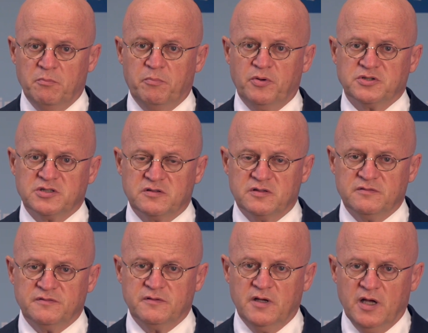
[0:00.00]

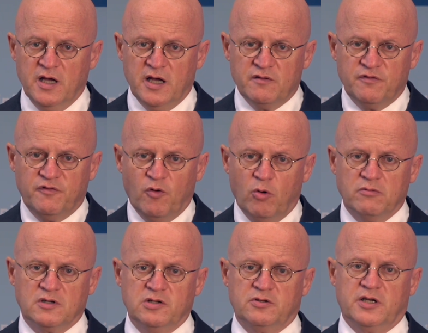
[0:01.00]
positive and
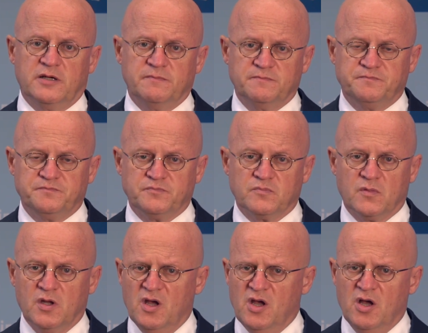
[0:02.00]
forward-looking.
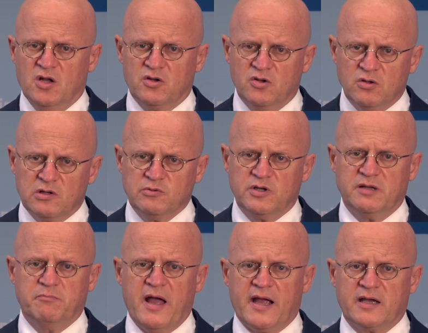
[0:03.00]
Not
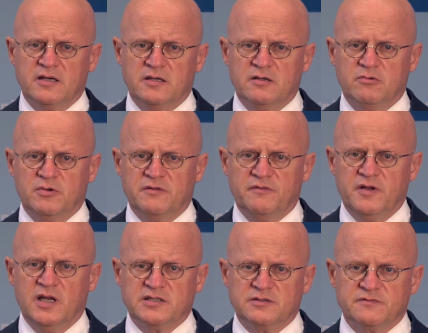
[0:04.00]
looking back with
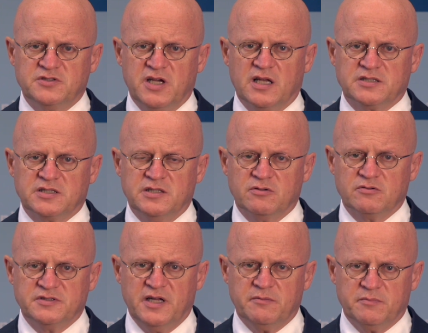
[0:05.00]
feelings of jealousy or
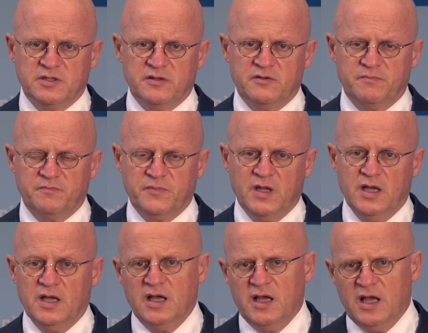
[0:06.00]
resentment.
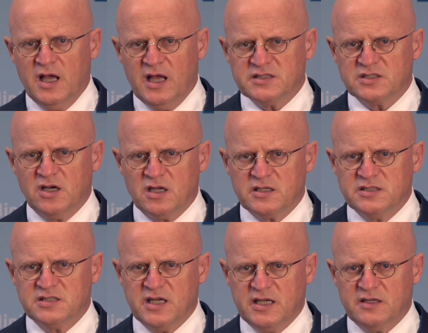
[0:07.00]
As Gandhi
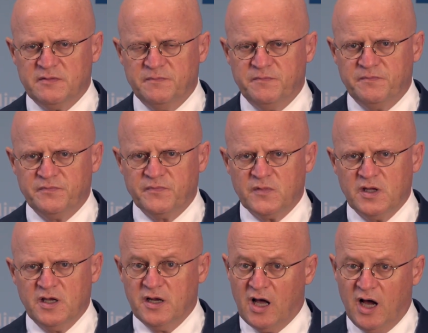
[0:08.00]
said,
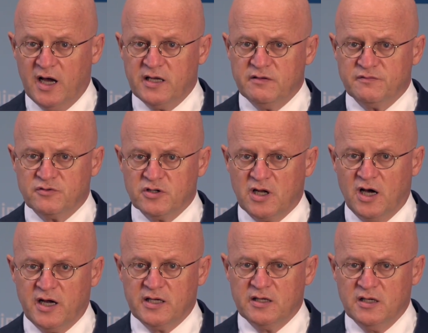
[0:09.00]
an eye for an
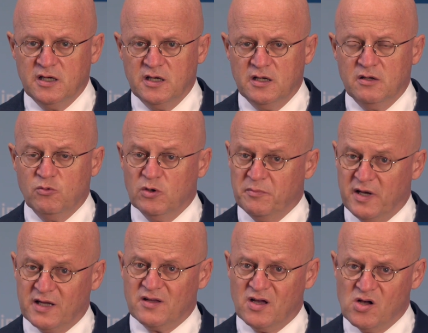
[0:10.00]
eye will
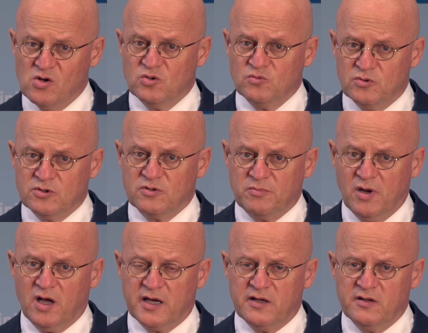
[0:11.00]
make the whole world
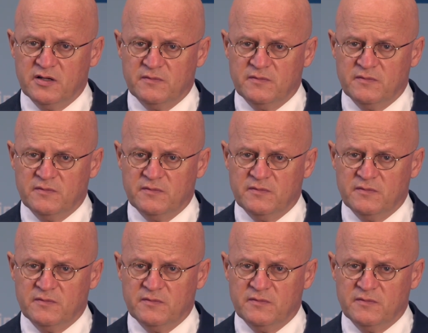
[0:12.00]
blind.